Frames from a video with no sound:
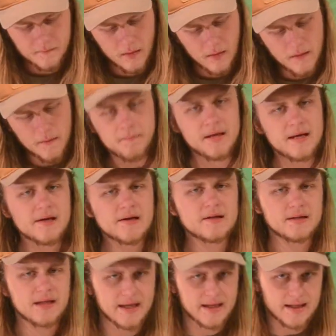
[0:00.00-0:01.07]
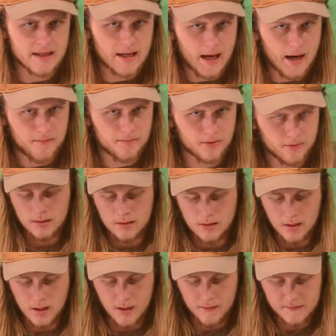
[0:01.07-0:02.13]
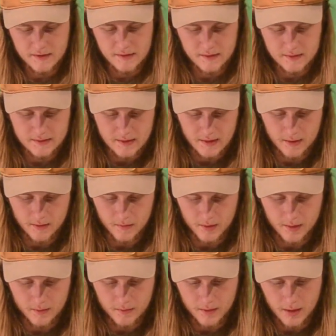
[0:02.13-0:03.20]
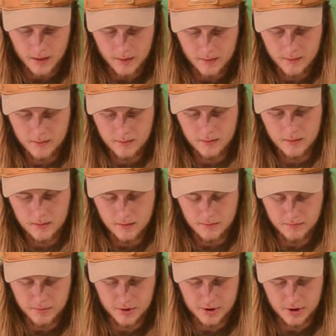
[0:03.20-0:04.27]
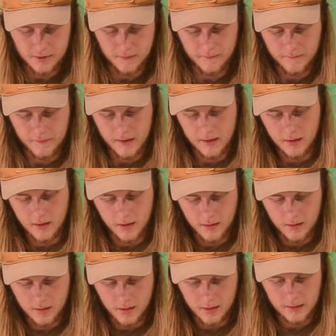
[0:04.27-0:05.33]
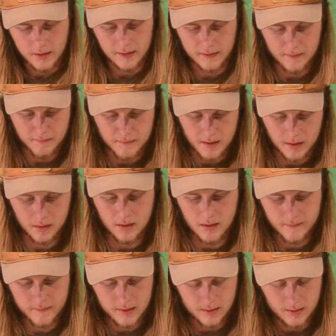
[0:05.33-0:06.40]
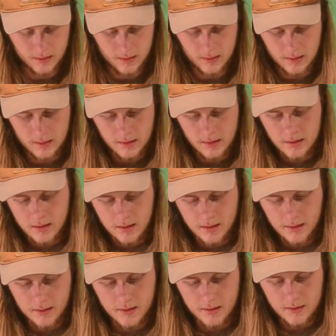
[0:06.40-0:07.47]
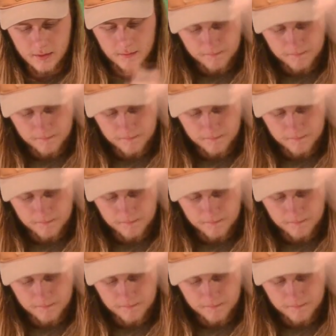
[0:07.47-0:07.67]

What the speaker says: The Pink Lady apple. All right, I've seen this thing where you put your finger on like the middle of it, and you.